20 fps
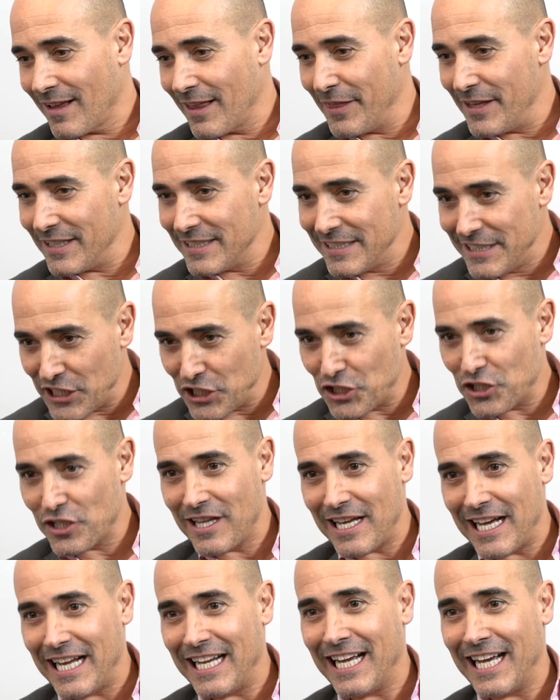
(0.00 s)
the dish
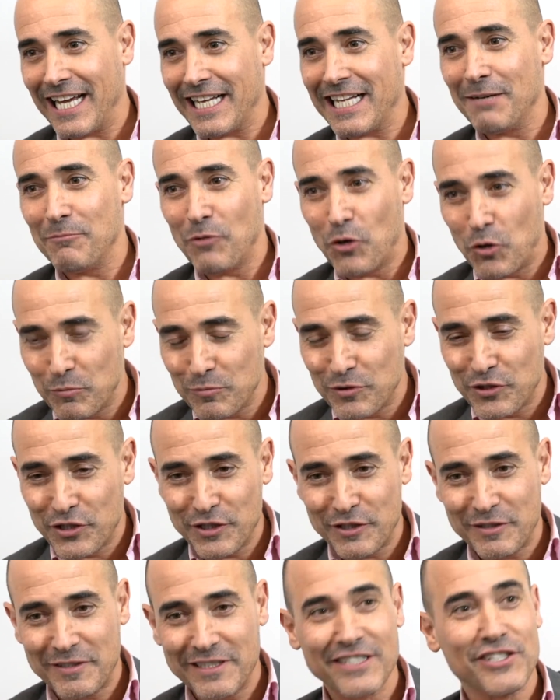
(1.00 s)
that I come home
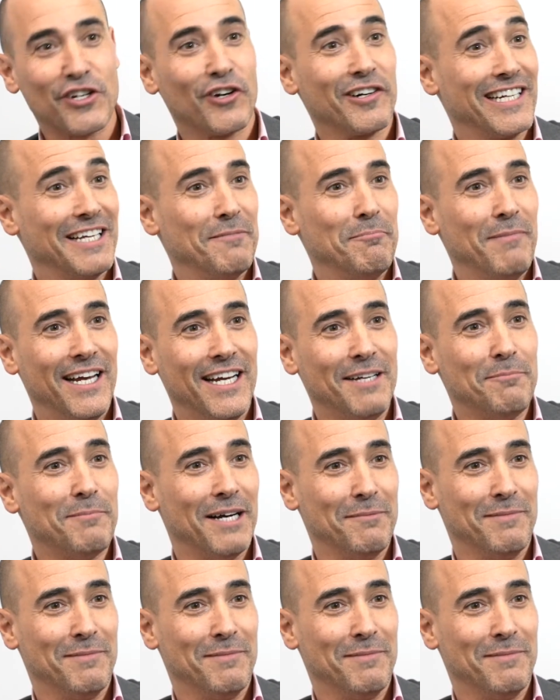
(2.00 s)
to is already made by